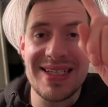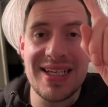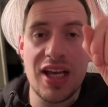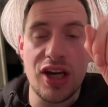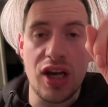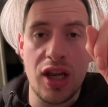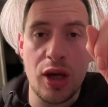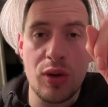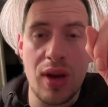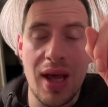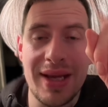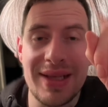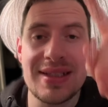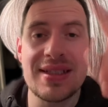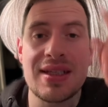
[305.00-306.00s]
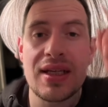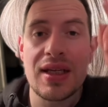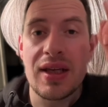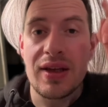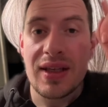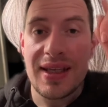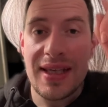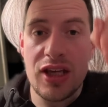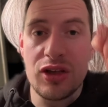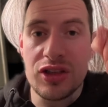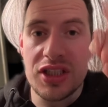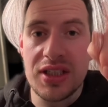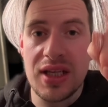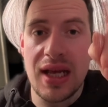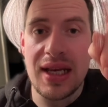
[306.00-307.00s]
and lowlights. Get your
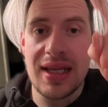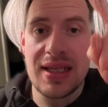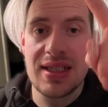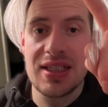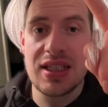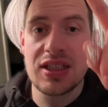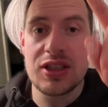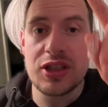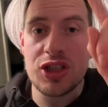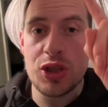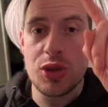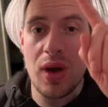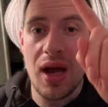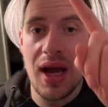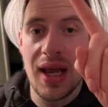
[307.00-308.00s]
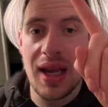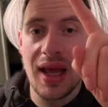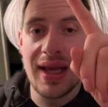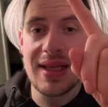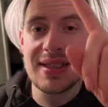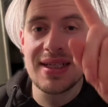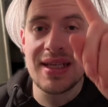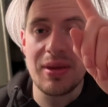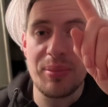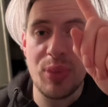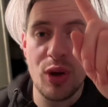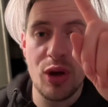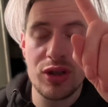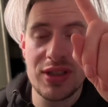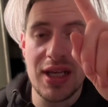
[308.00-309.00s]
stylist to do highlights and
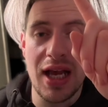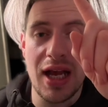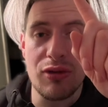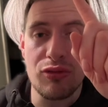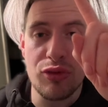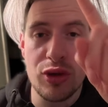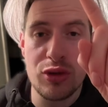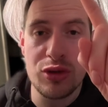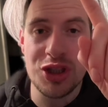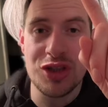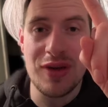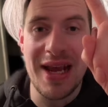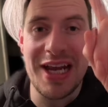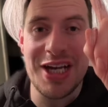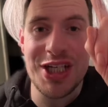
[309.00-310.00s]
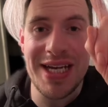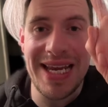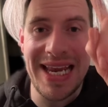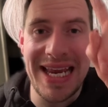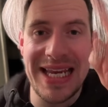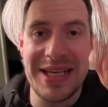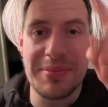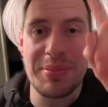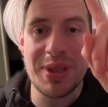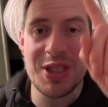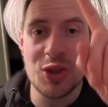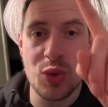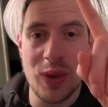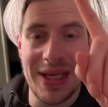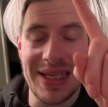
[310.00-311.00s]
put a root stretch in
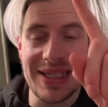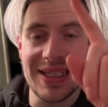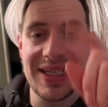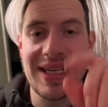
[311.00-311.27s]
between.